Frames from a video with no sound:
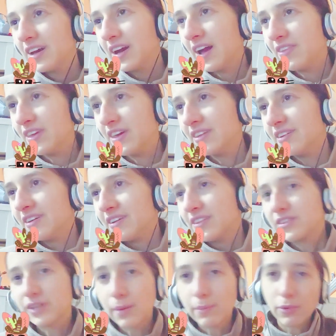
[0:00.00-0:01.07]
And then
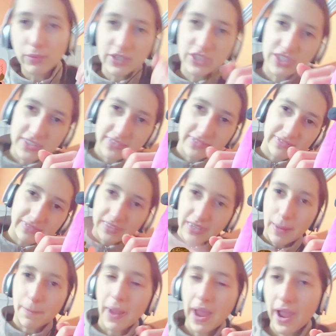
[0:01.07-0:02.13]
the tumbleweed just
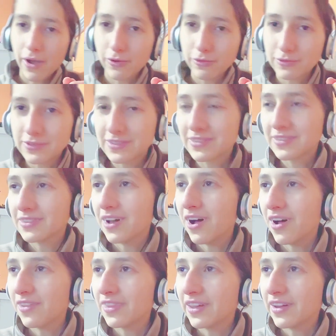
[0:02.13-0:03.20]
kapows
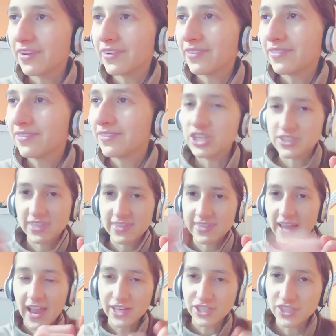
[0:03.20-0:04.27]
on there, just
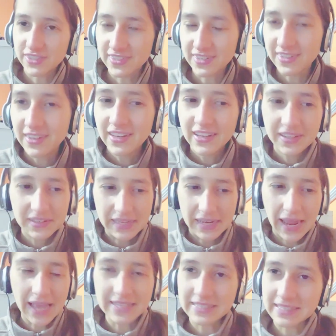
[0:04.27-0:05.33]
attaches, and it
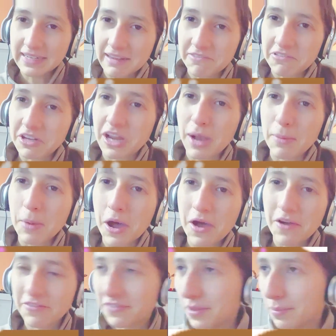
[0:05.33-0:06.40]
hasn't ever come off the